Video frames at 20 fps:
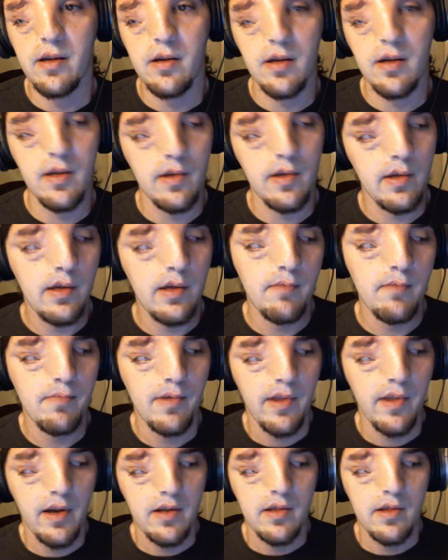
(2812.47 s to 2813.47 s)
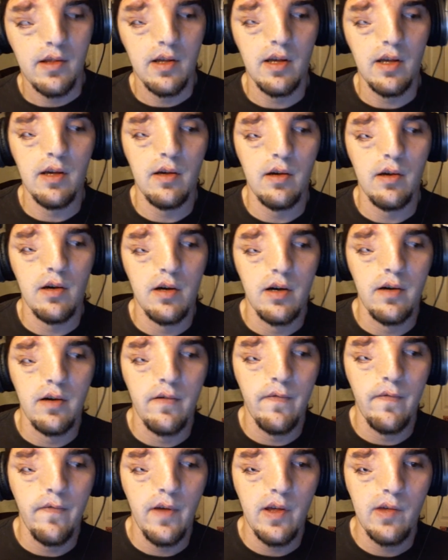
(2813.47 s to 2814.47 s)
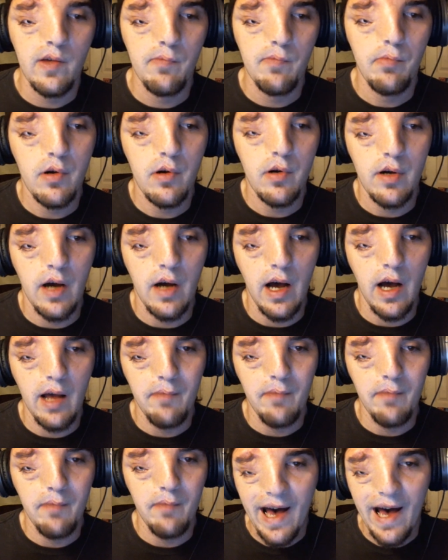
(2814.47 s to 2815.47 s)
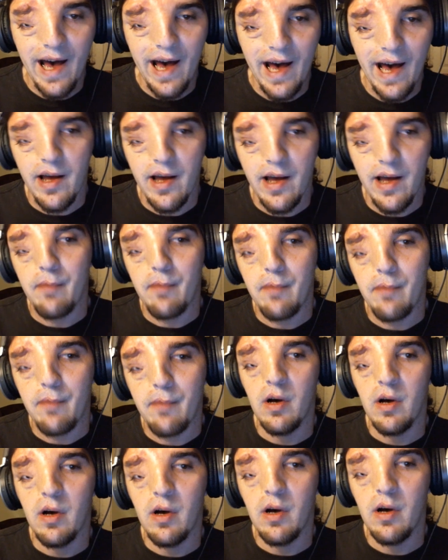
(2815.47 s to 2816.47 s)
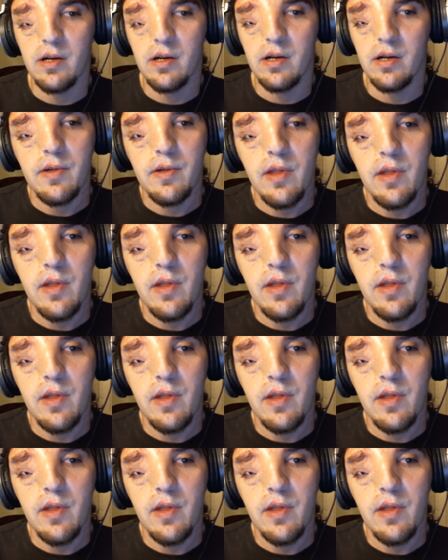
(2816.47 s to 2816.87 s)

and like it seems that the uh, Facebook iPad app